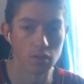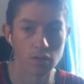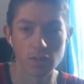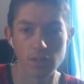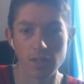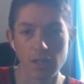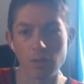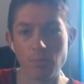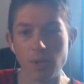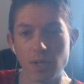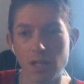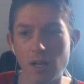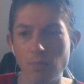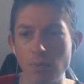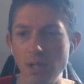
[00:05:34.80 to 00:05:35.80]
Did I pick
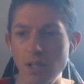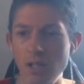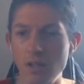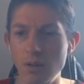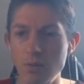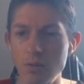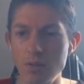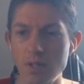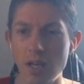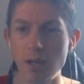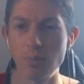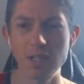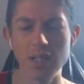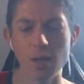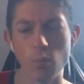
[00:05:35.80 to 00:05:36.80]
up any of those? I
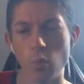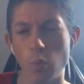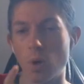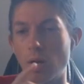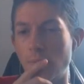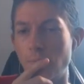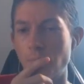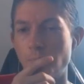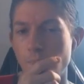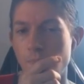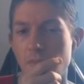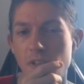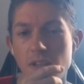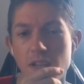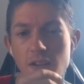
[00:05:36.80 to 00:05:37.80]
picked up 1.
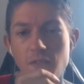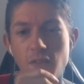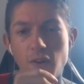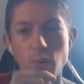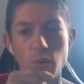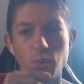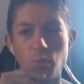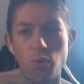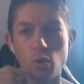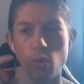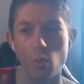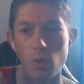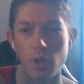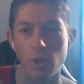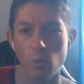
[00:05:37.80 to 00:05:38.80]
If I were to put
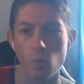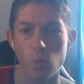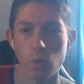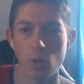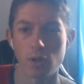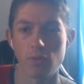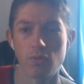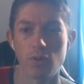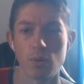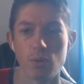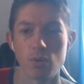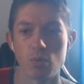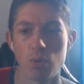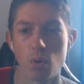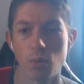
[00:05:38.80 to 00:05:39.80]
in one of those,
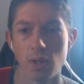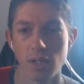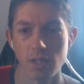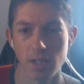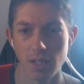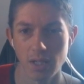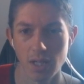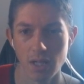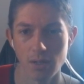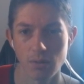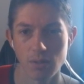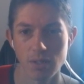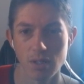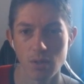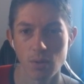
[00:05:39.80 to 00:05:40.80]
what would I take out
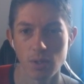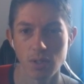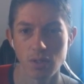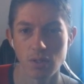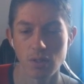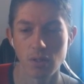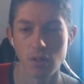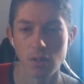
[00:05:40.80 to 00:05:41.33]
is the question.